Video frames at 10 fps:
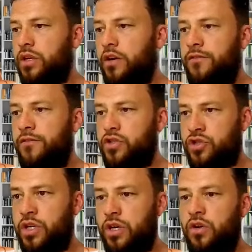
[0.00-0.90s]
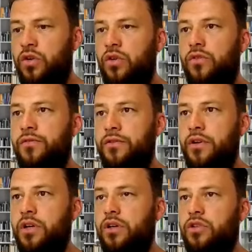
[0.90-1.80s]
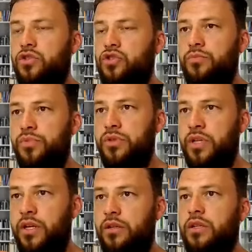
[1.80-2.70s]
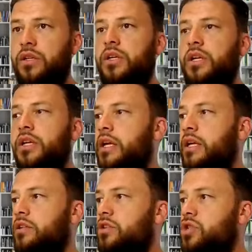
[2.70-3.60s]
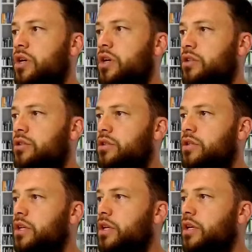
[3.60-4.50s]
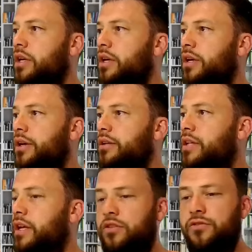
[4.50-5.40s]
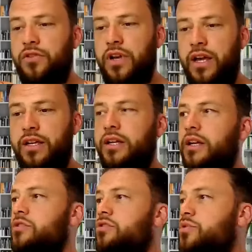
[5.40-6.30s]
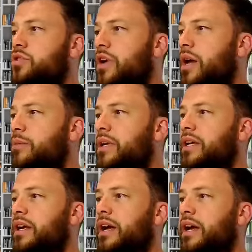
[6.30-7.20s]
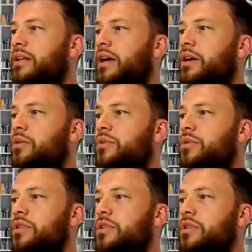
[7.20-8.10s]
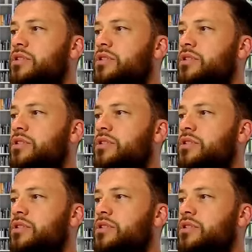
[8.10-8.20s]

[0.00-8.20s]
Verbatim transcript: Avashta of uh, Jupiter in the chart. Uh, thank you for liking and subscribing, and I will see